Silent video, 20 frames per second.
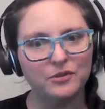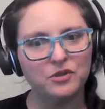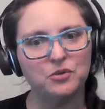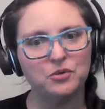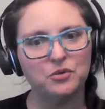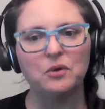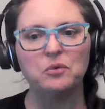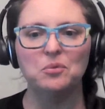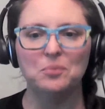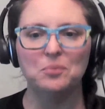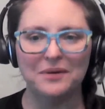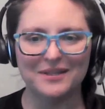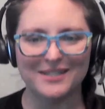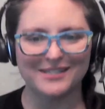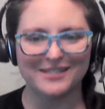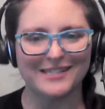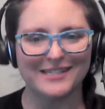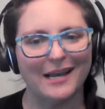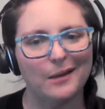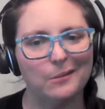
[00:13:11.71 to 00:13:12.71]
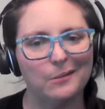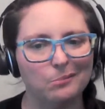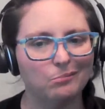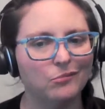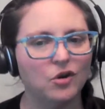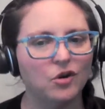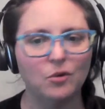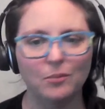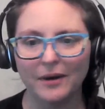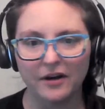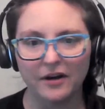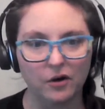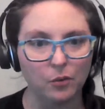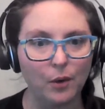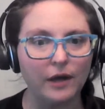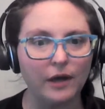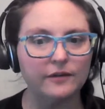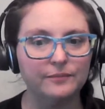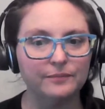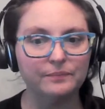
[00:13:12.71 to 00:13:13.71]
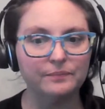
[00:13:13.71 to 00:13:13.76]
to it will be the same no matter what.